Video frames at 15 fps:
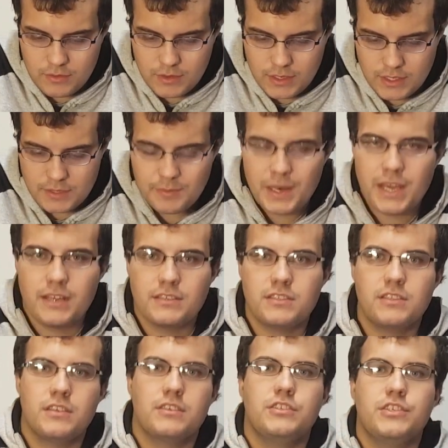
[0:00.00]
explains
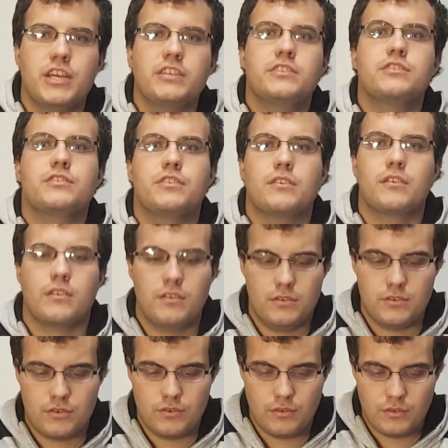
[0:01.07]
the gesture
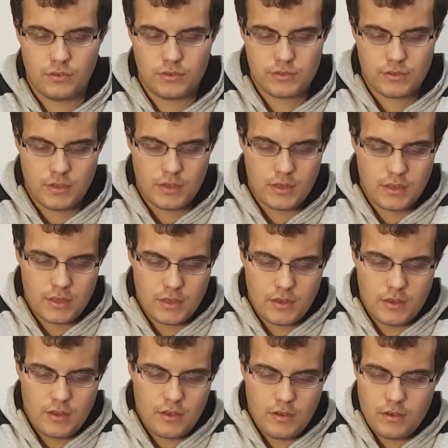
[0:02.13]
controls
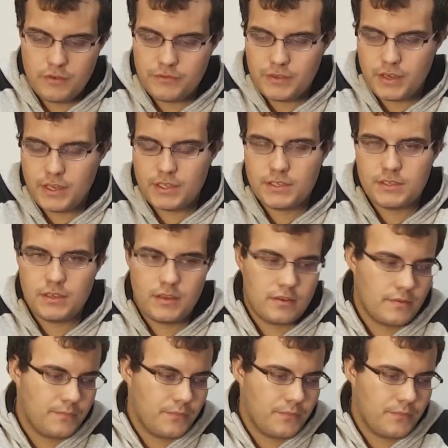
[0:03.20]
of the headset.